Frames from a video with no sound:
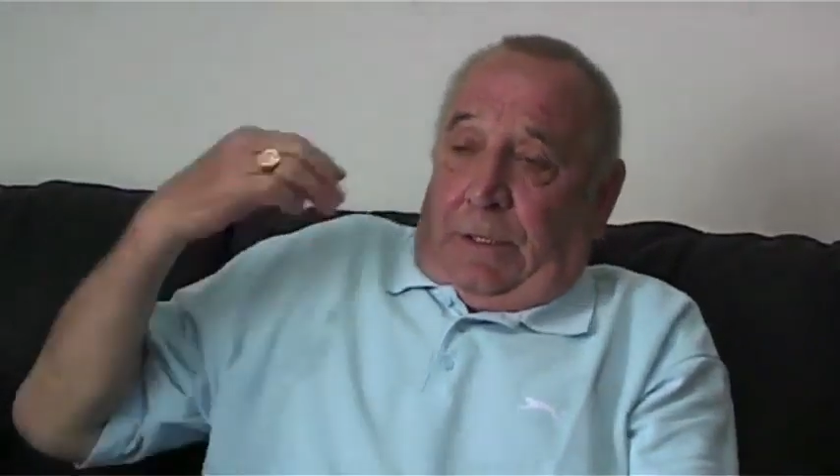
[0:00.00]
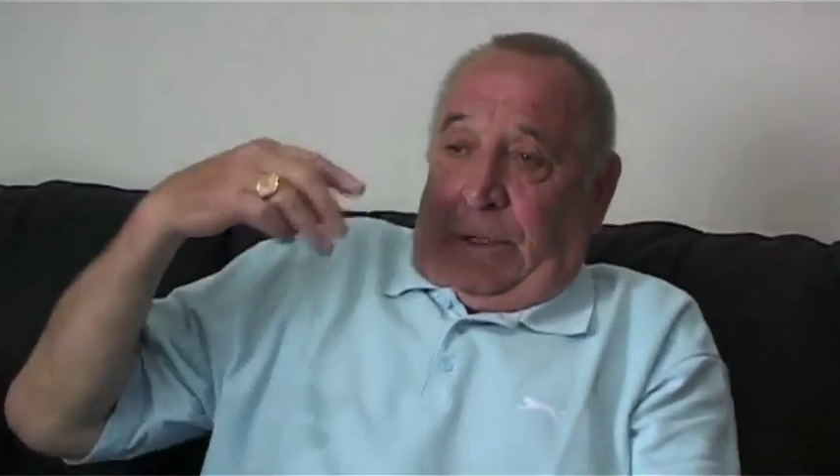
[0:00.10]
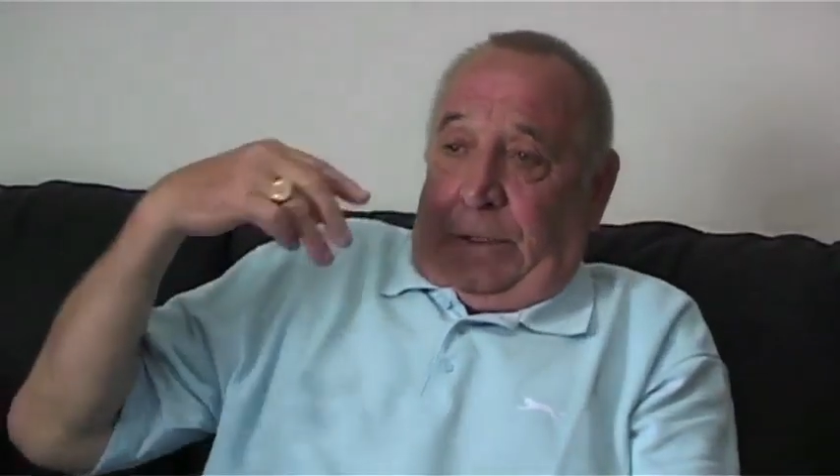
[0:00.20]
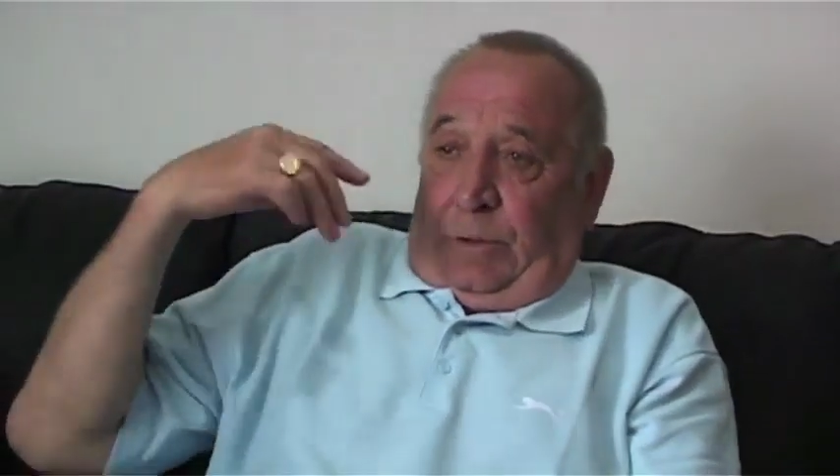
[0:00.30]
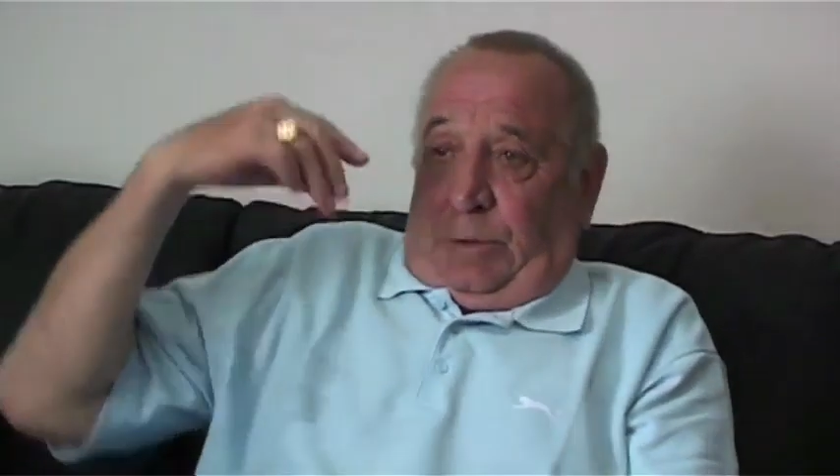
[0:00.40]

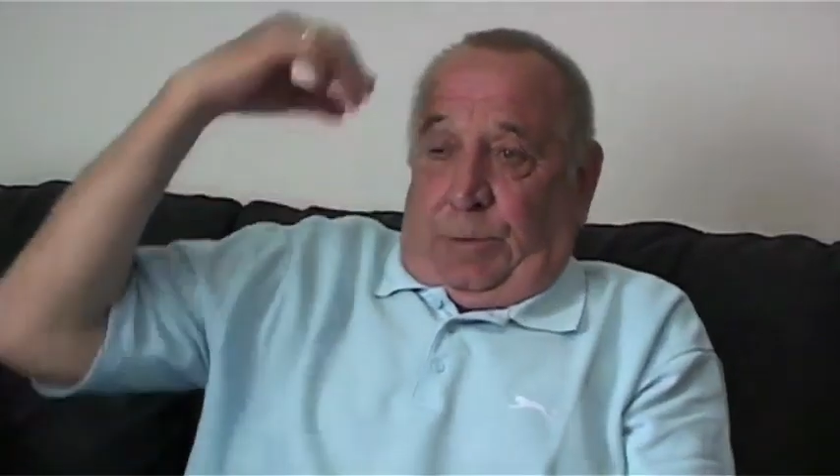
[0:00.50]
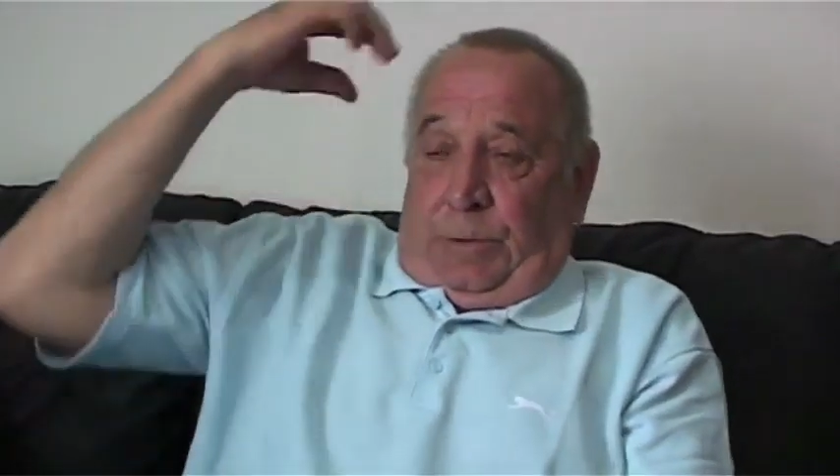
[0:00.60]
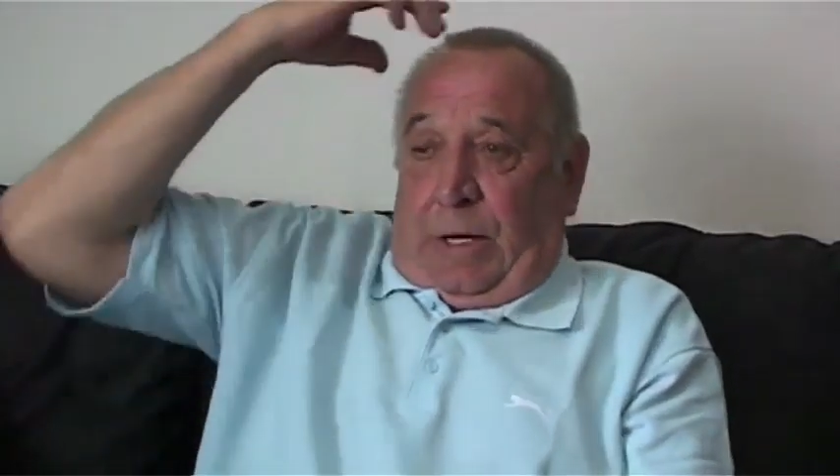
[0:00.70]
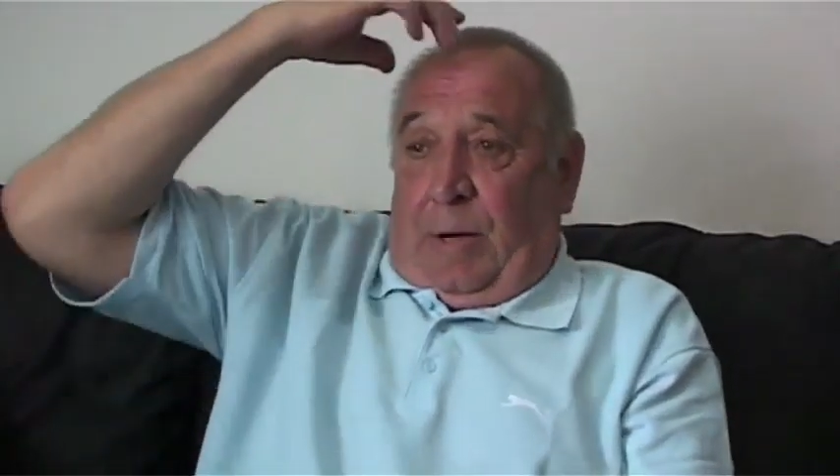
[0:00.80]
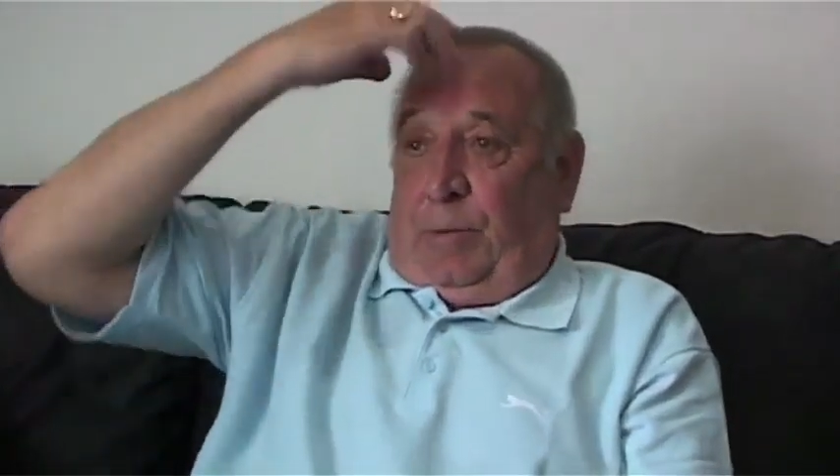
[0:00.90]
And you used to put the
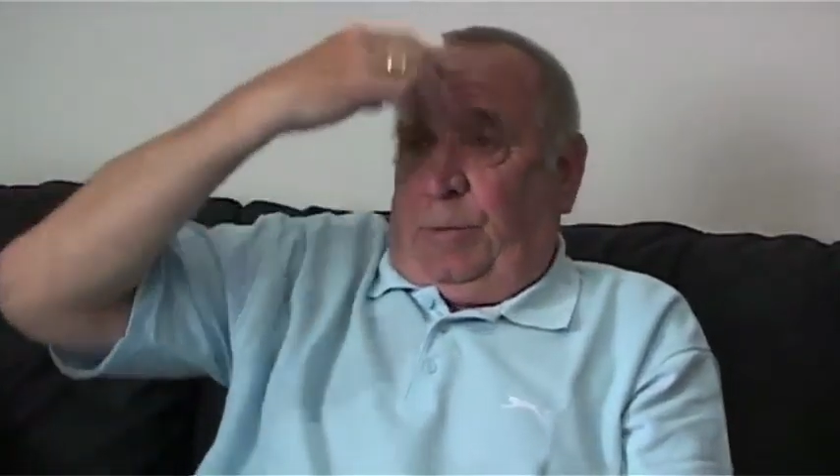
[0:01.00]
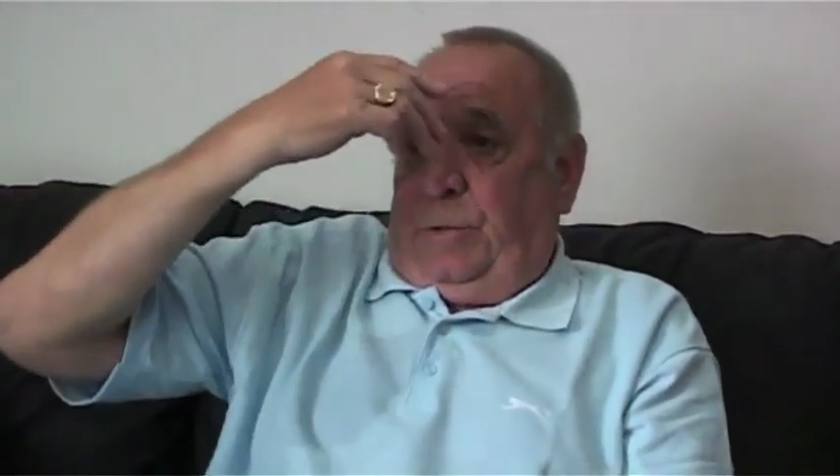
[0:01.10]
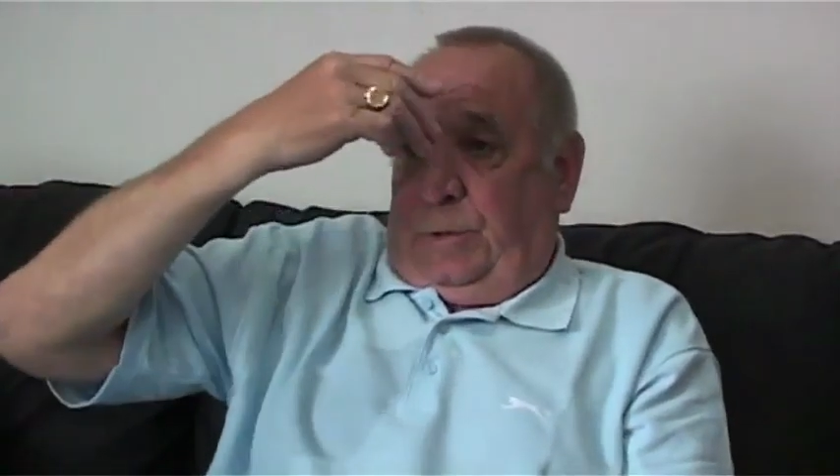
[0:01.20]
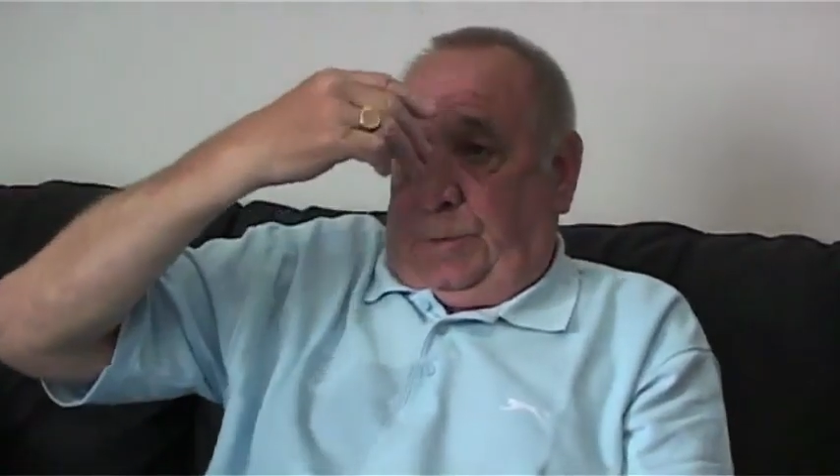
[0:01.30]
lamp up, and there was